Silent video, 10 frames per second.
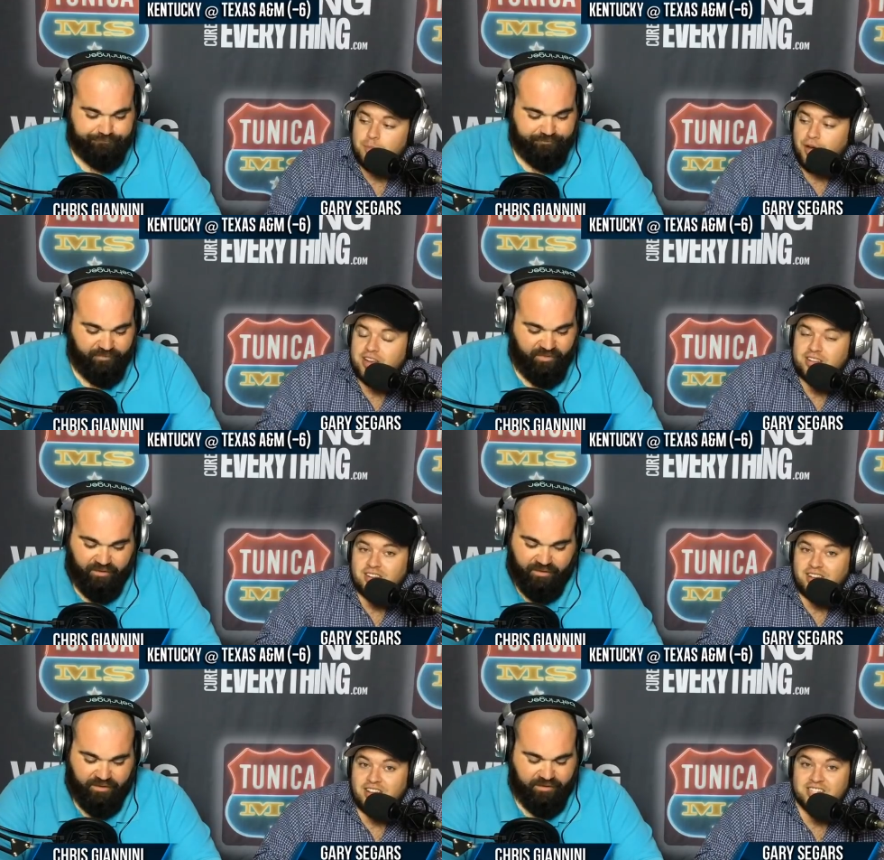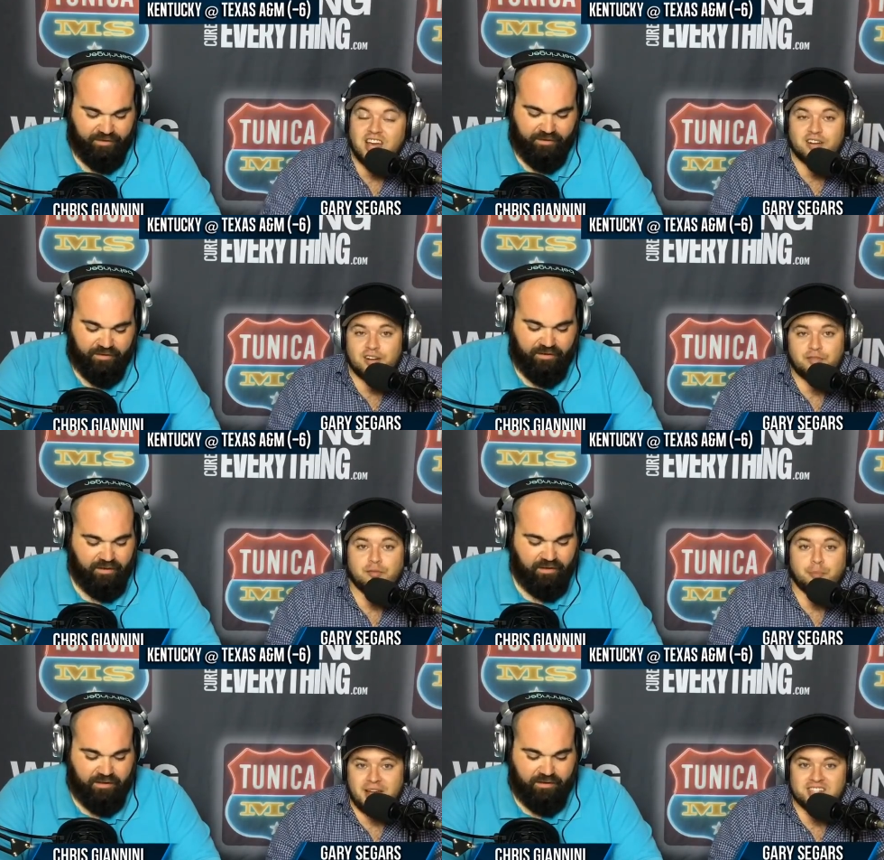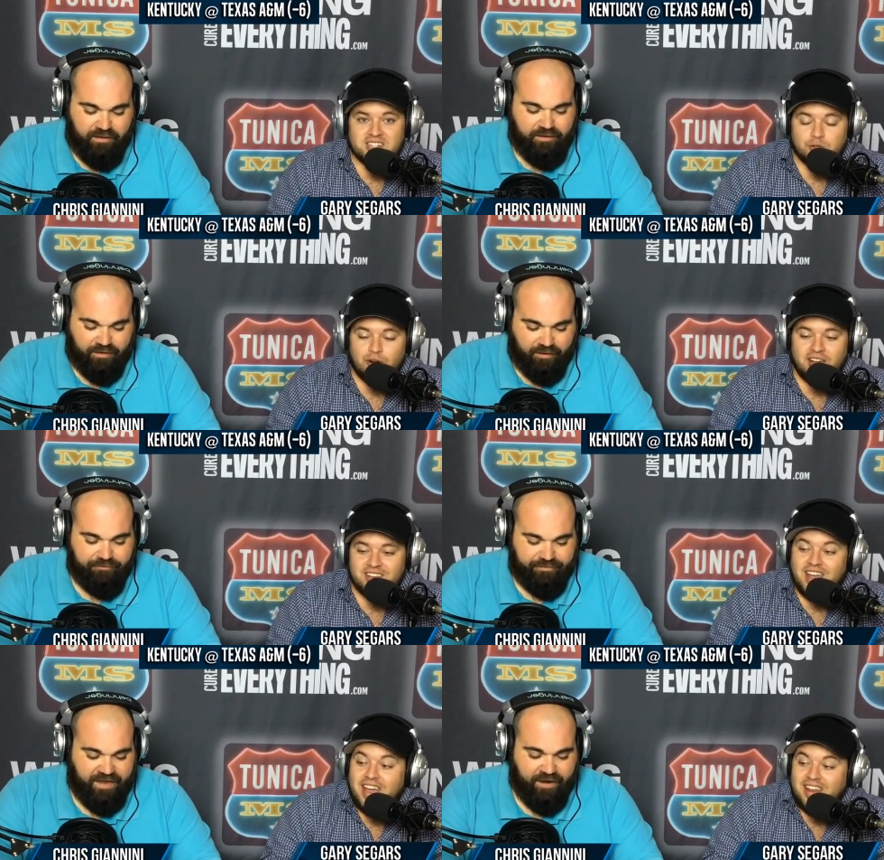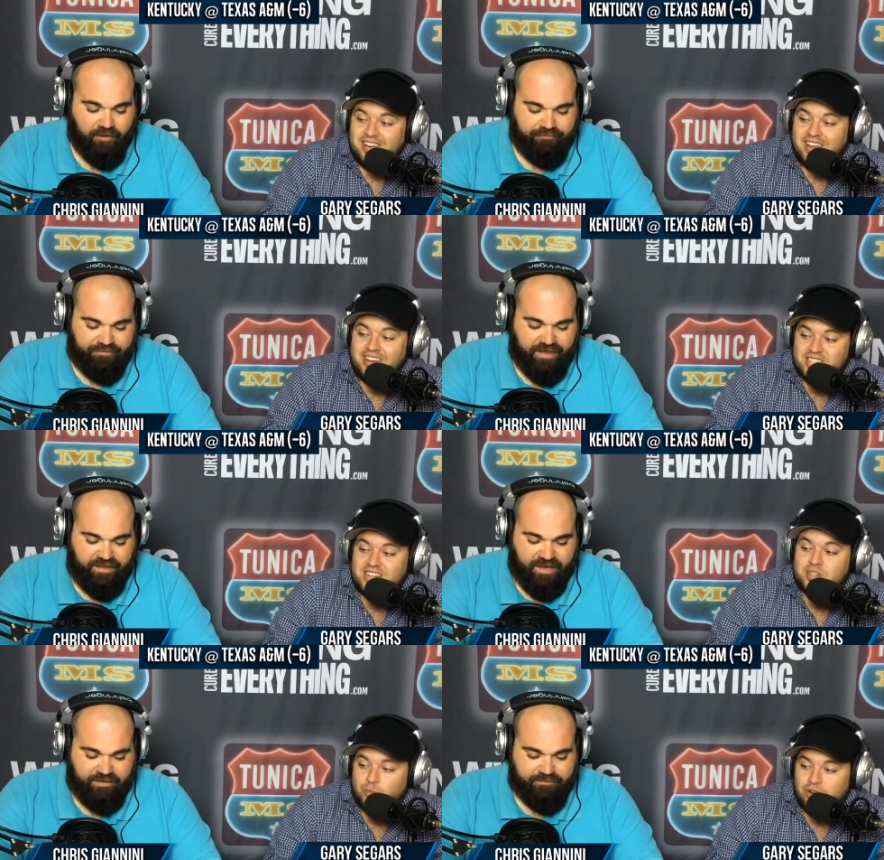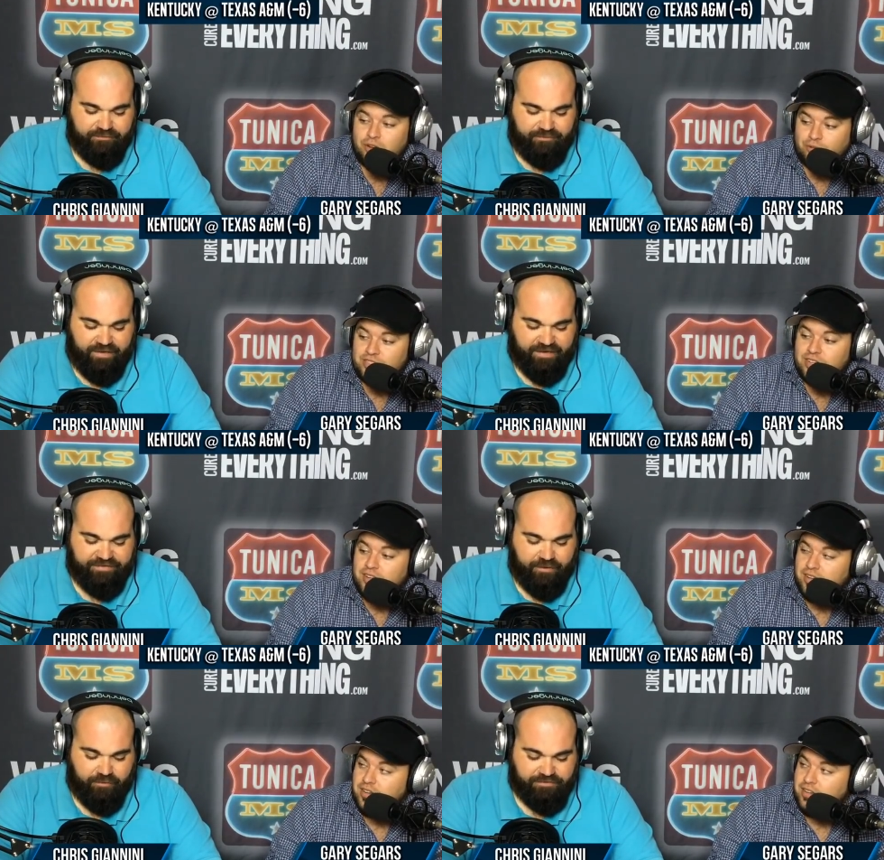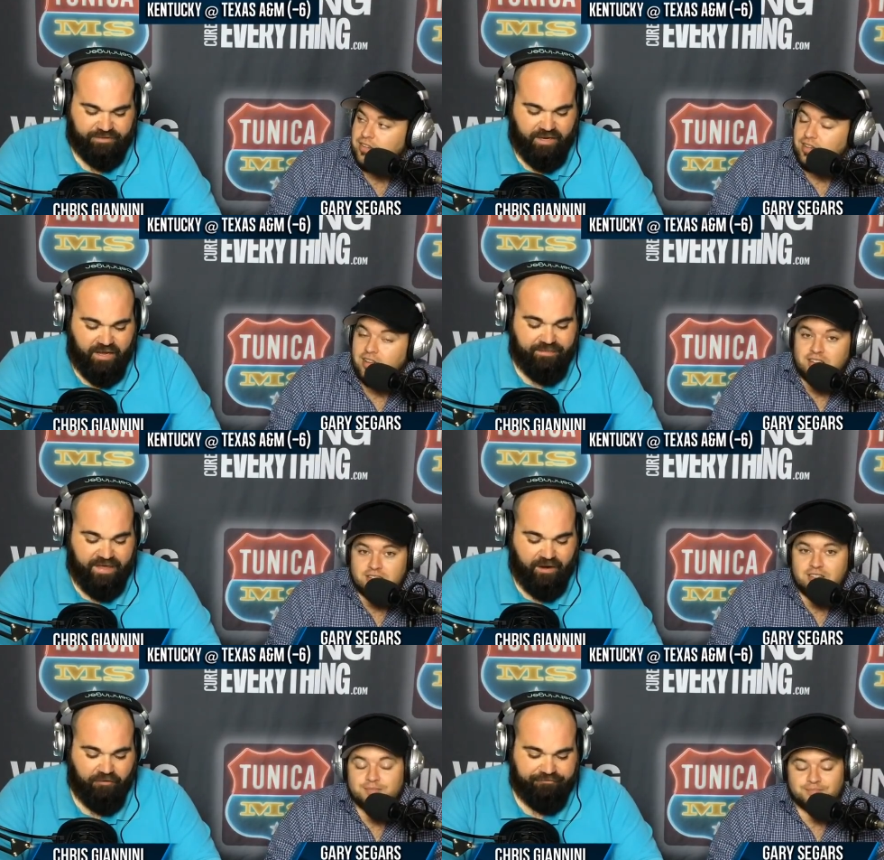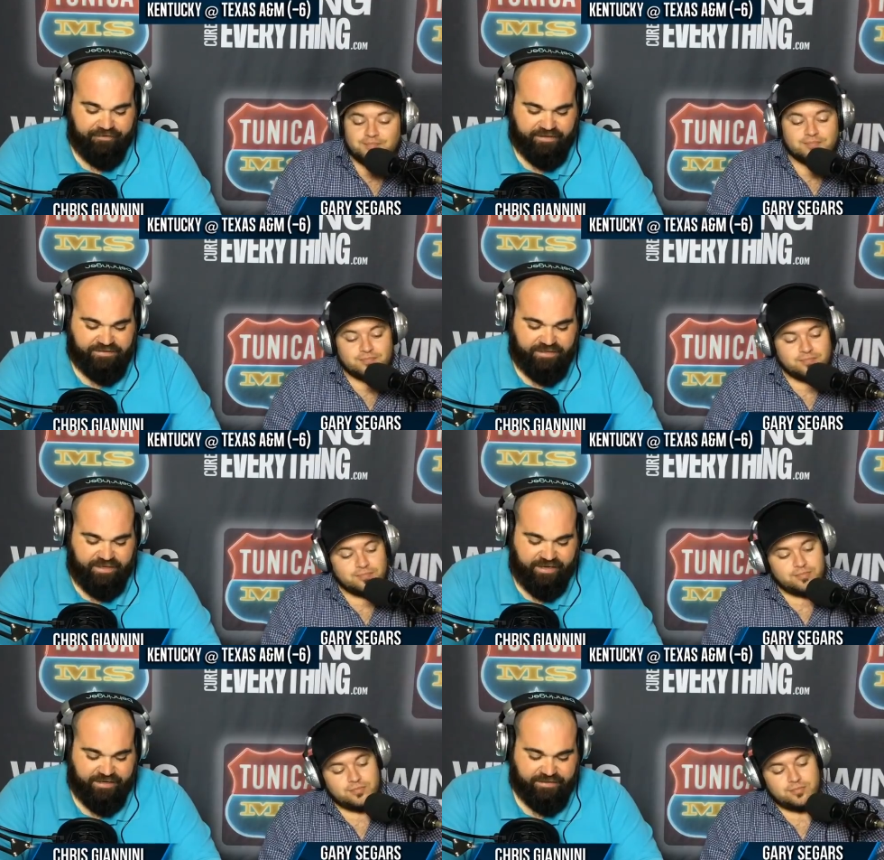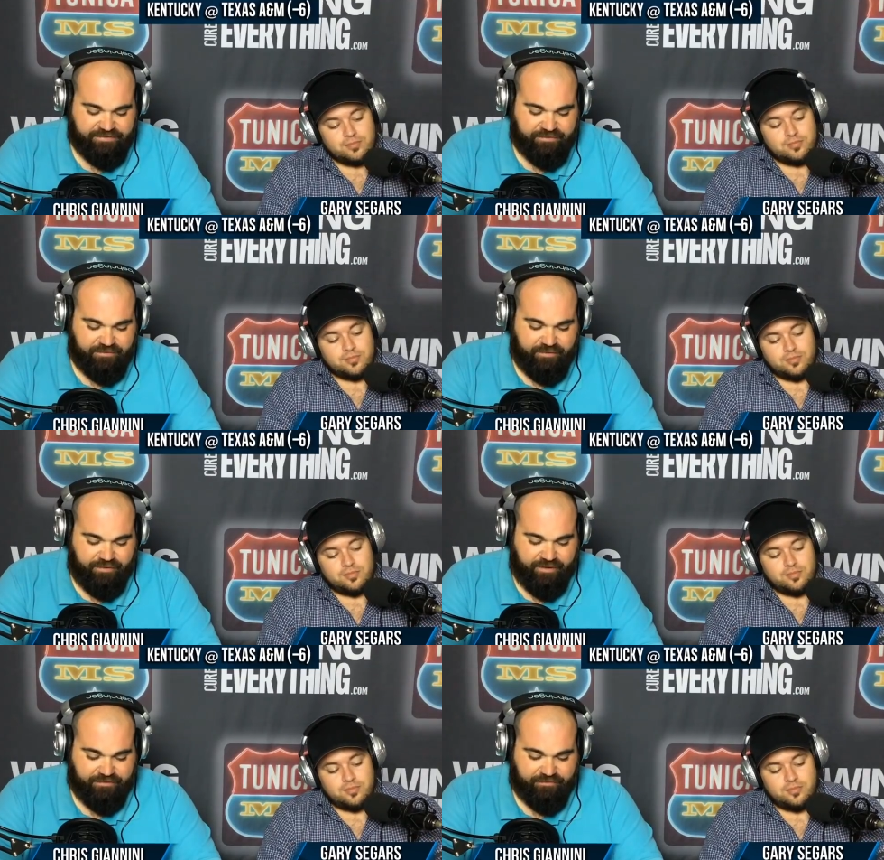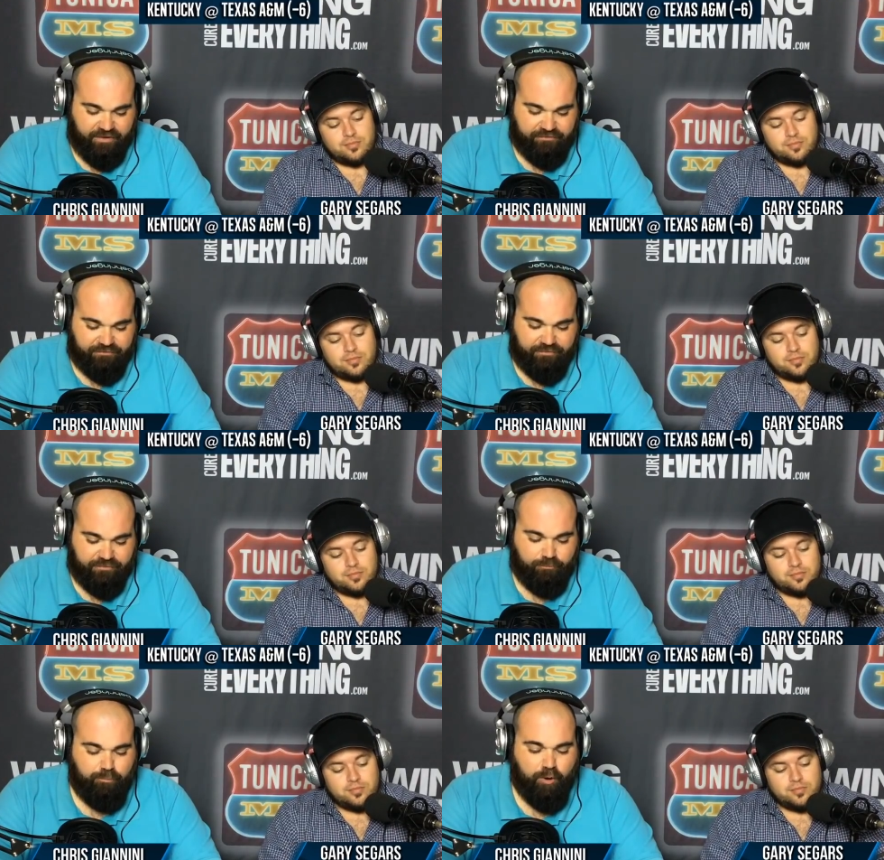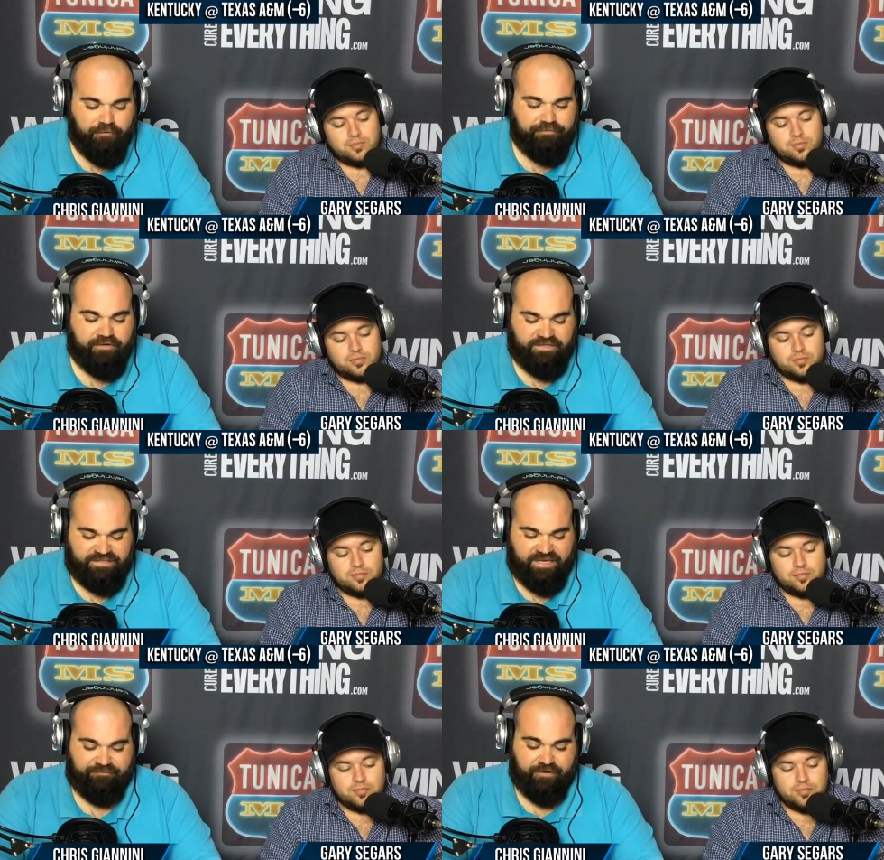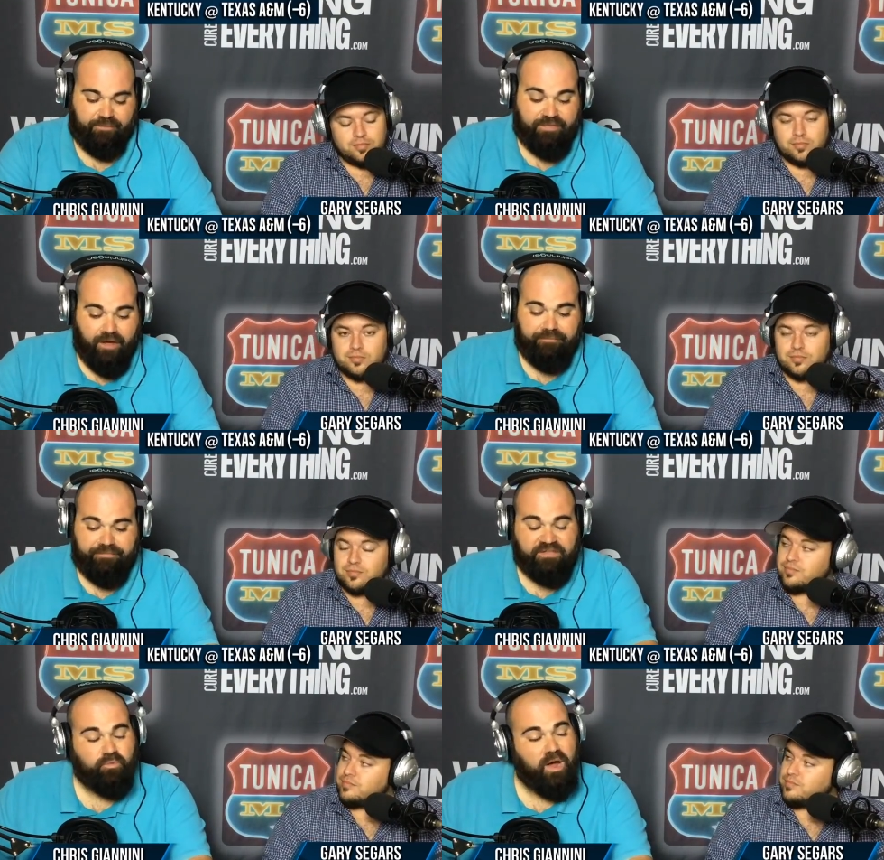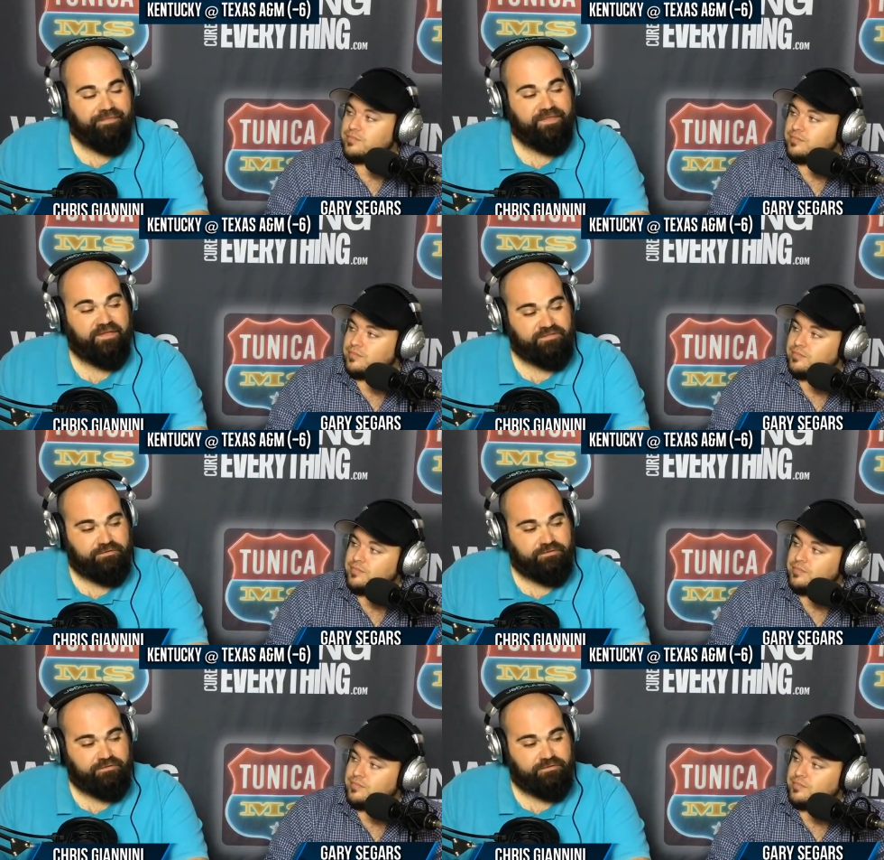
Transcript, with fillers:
Speaker 1: but he's got enough of a passing threat, That and, all, and he's that- got yeah. some wheels.
Speaker 2: Yeah, Terry Wilson. That offense is is is perfectly set up for him. That, that's why I think